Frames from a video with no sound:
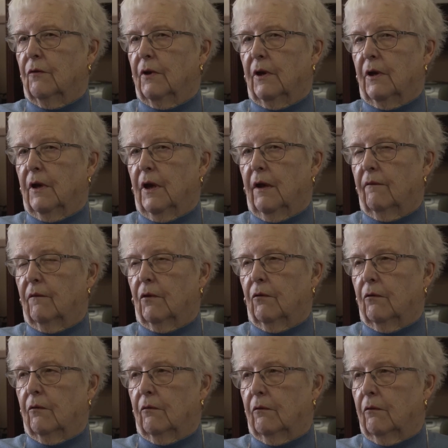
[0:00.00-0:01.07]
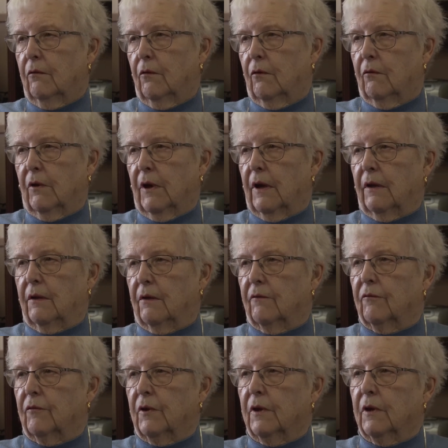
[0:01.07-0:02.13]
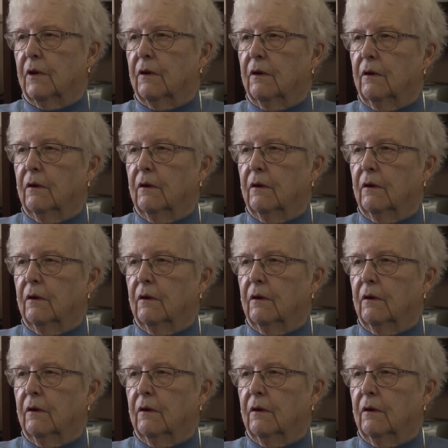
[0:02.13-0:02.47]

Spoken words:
we didn't have no relatives here.